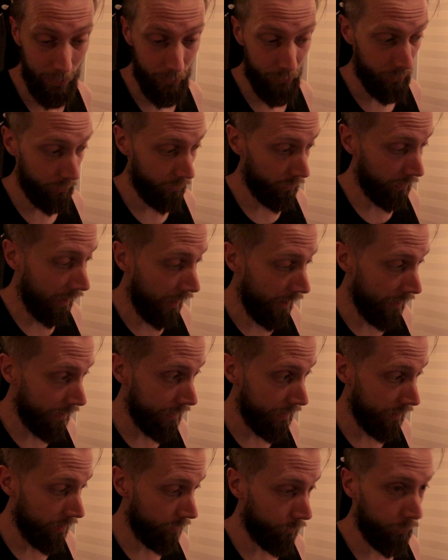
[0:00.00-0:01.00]
so I
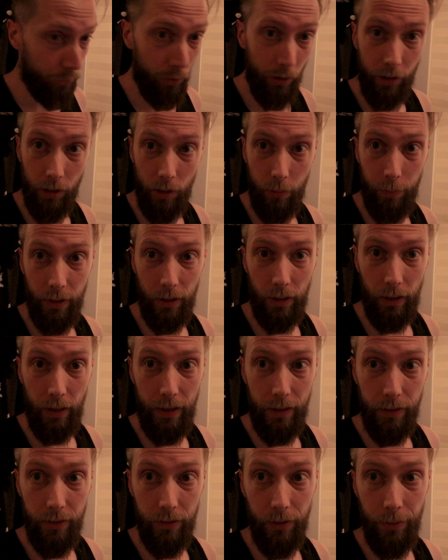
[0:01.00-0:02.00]
am running a bit
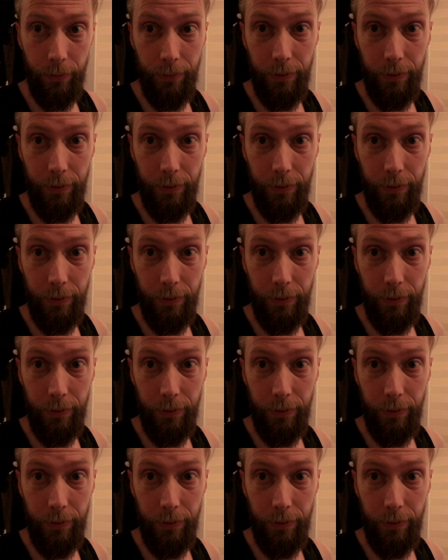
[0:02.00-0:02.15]
late.